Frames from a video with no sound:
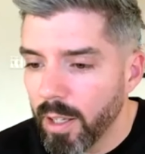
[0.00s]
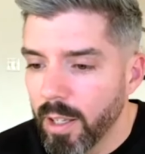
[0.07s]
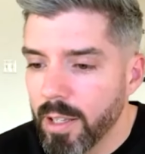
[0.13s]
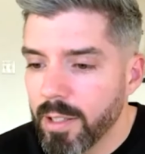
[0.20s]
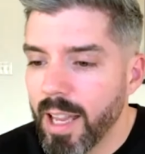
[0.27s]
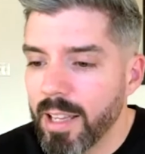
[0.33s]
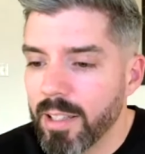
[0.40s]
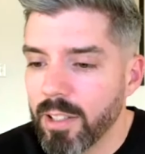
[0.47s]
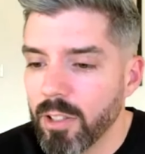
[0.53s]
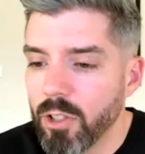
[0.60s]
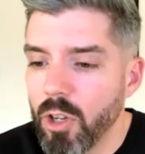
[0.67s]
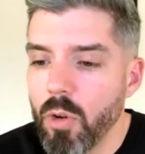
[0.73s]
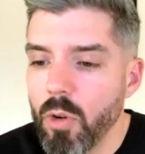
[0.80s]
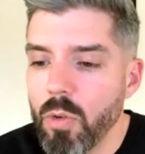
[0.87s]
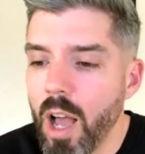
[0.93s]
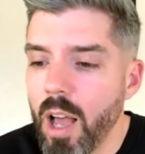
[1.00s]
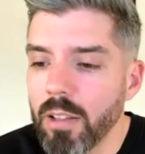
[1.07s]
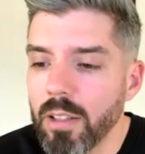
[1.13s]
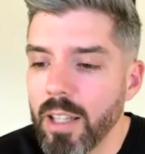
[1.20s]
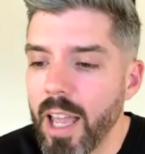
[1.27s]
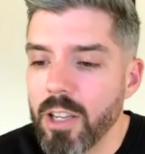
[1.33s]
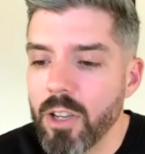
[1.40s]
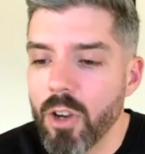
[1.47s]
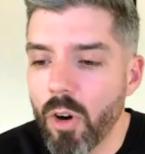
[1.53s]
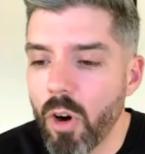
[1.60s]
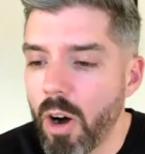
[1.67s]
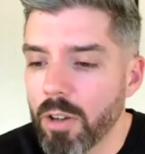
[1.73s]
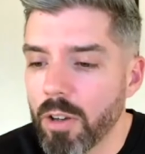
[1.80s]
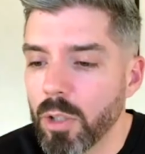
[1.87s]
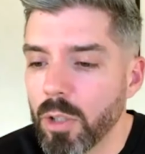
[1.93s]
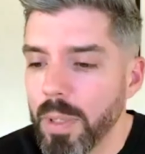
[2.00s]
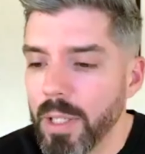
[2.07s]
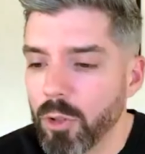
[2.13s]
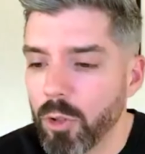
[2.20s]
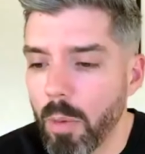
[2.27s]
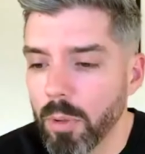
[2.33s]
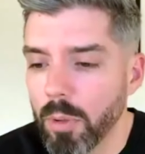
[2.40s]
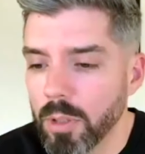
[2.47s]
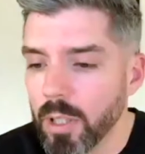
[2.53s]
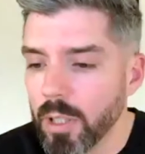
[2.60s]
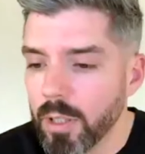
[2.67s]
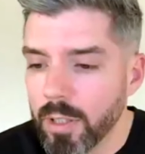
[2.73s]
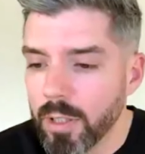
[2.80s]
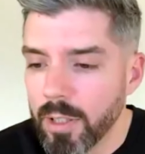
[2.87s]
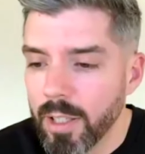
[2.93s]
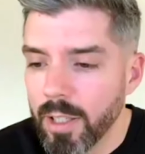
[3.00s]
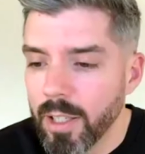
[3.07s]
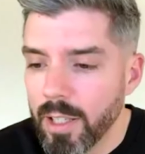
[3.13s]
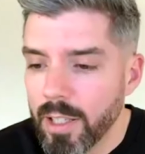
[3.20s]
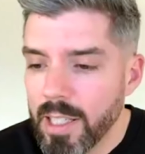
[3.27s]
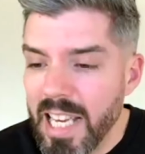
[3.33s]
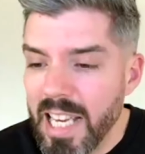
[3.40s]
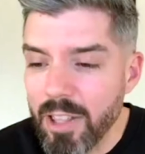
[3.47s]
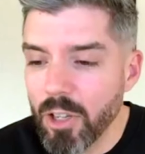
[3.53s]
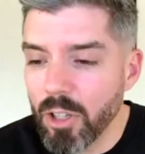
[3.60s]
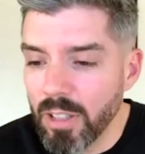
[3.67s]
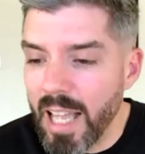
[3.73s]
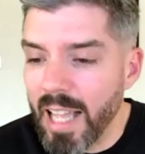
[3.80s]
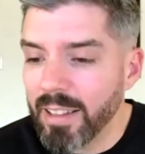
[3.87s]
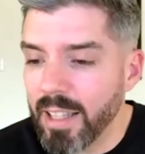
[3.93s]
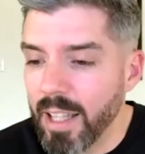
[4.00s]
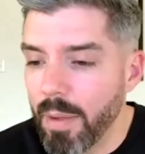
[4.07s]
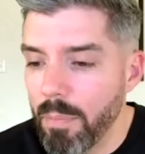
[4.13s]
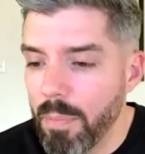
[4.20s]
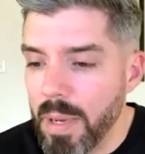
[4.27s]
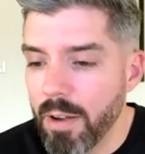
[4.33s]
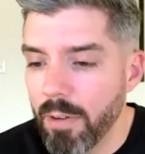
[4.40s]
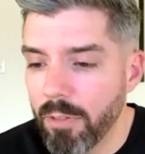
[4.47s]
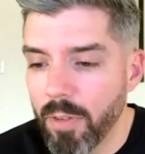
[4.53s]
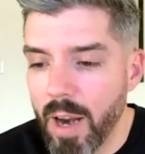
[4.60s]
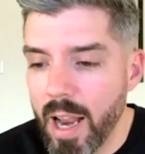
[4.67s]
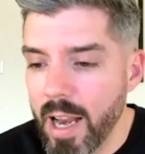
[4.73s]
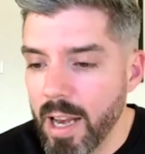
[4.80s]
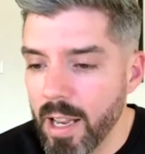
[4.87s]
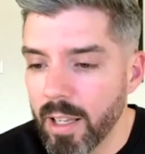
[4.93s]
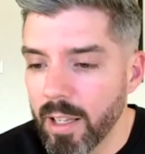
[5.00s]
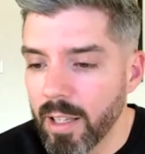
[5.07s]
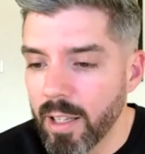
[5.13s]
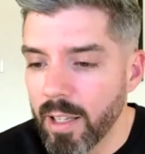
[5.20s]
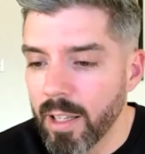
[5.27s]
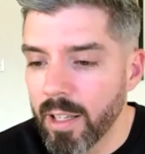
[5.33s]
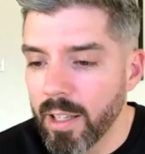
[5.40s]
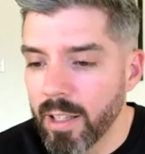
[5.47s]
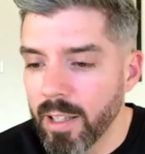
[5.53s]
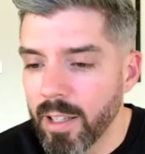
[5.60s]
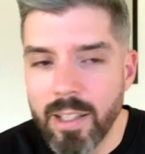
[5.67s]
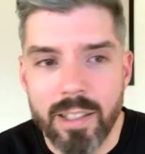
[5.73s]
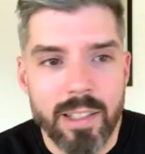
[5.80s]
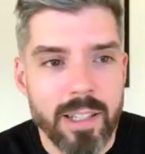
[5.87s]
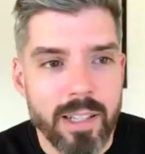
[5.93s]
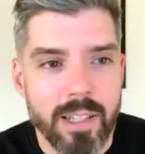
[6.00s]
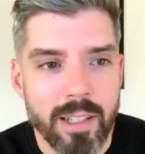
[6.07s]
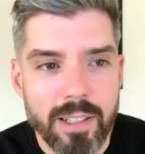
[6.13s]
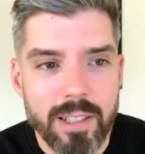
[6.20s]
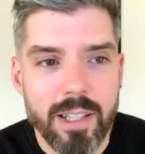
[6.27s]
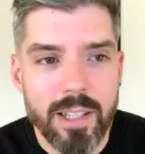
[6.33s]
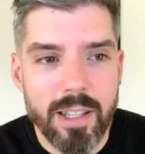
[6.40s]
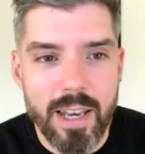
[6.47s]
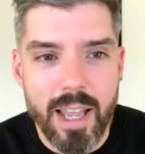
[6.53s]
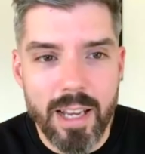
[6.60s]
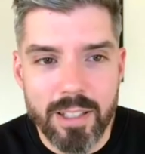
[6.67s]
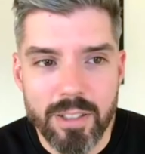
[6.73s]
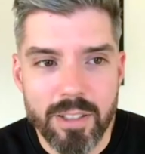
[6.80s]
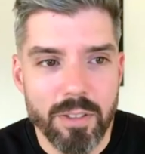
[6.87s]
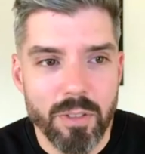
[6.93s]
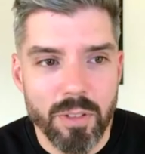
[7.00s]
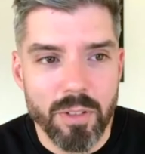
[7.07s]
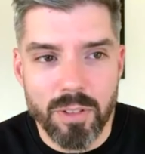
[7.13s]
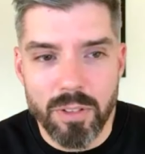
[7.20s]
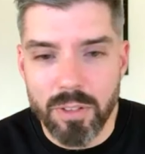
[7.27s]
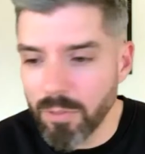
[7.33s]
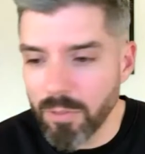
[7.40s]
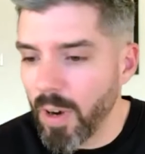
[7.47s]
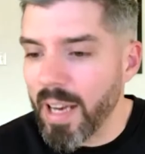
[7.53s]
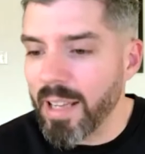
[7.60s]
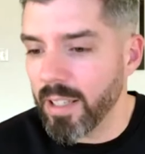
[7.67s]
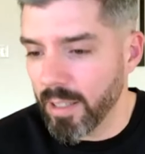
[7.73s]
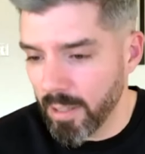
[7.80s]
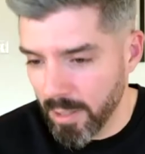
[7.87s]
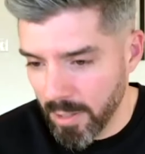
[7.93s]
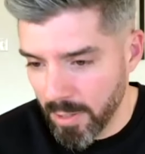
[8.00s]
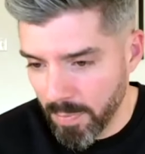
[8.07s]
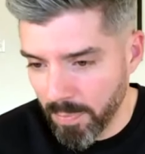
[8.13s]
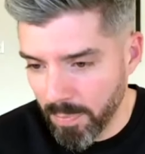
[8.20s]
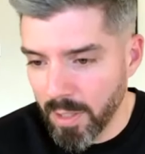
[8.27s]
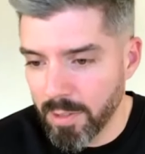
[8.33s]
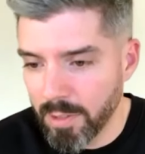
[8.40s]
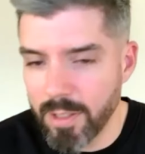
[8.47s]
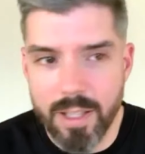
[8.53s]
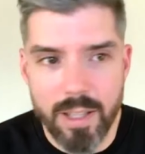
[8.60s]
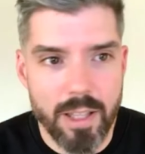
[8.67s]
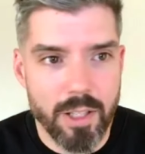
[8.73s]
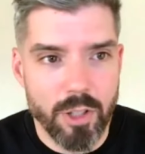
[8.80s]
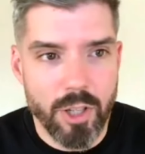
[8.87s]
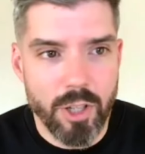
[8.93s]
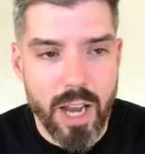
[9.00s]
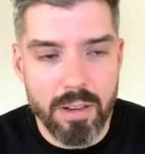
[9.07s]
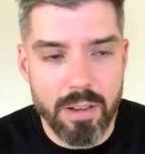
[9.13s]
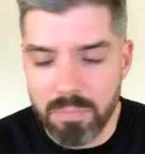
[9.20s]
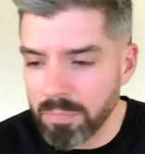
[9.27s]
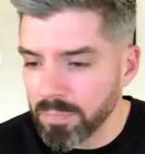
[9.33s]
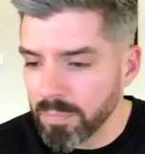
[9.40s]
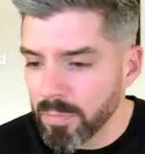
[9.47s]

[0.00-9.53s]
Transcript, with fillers: It says, do not let your hearts be troubled, neither let them be afraid. Listen to the next phrasing. This is in the chat.